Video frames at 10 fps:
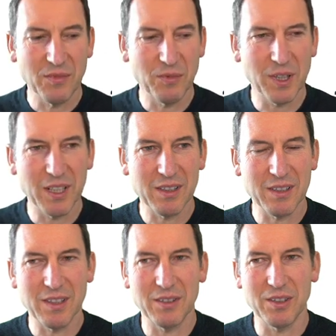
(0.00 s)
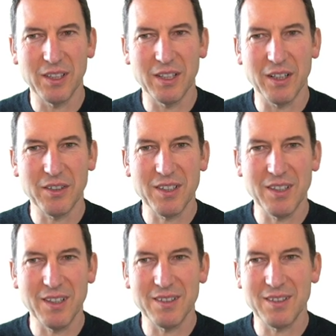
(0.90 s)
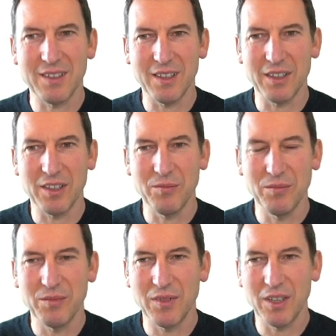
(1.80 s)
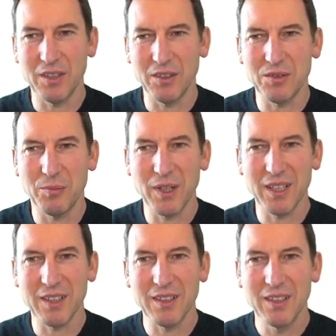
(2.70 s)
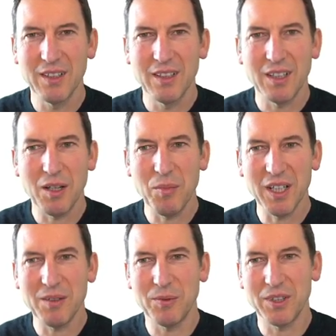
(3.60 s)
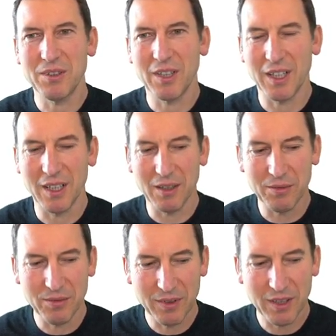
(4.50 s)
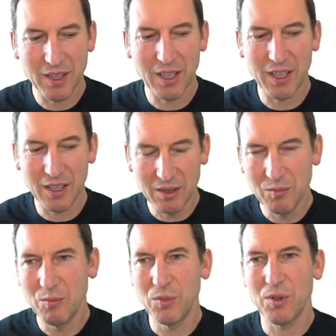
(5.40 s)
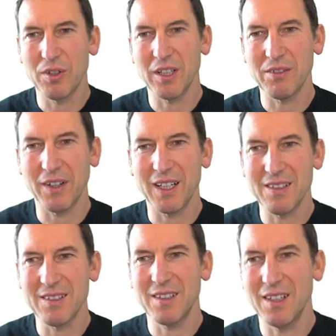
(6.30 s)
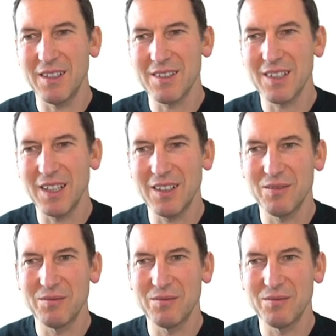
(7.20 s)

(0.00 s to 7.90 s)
while the nonlinearities there are not too bad, I might want to have a more advanced hidden state.